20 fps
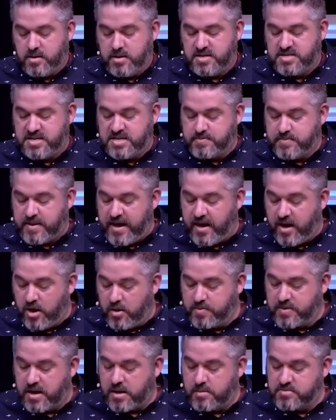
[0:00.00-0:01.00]
It says, my
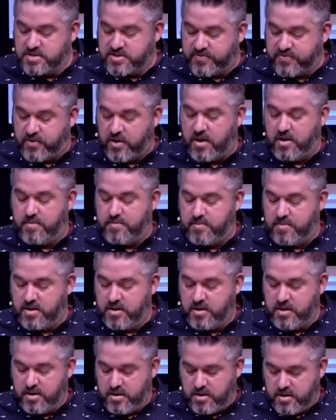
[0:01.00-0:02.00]
help comes from
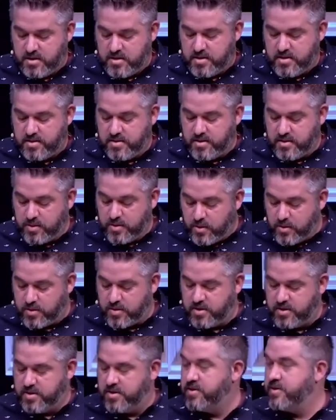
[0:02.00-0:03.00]
the
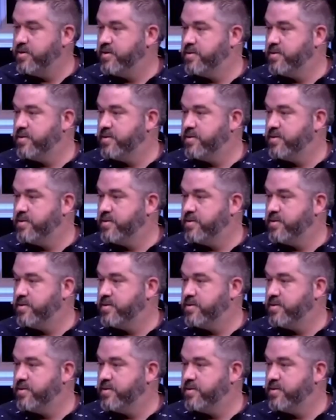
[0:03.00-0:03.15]
Lord.